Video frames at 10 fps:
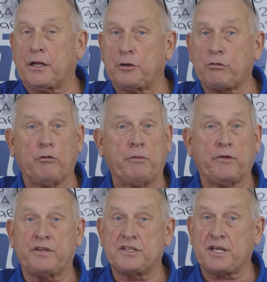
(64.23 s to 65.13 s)
to control
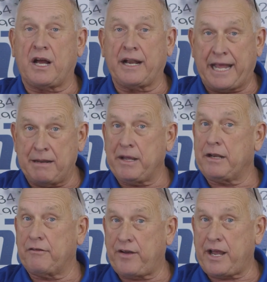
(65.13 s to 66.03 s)
both design and
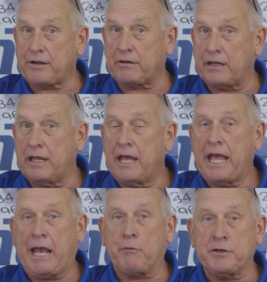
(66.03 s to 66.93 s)
manufacturing. And